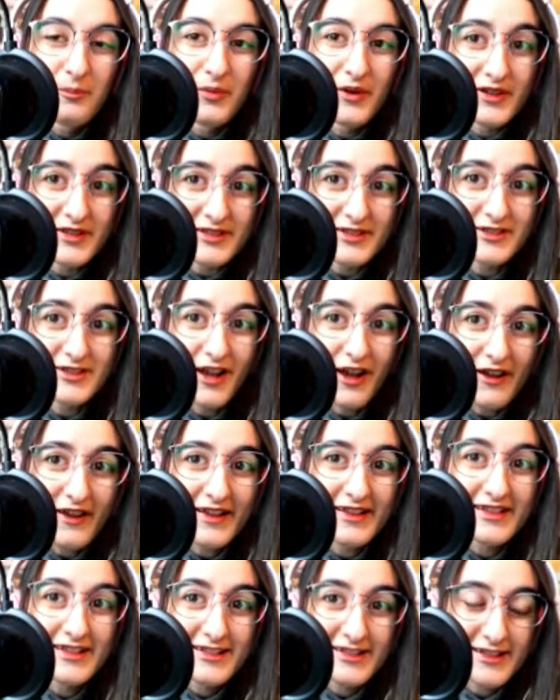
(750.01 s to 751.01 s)
but sung
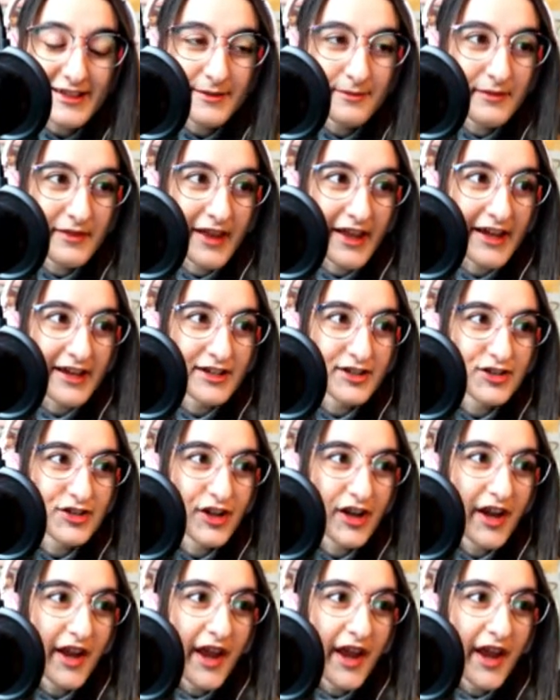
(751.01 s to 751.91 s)
in Simlish.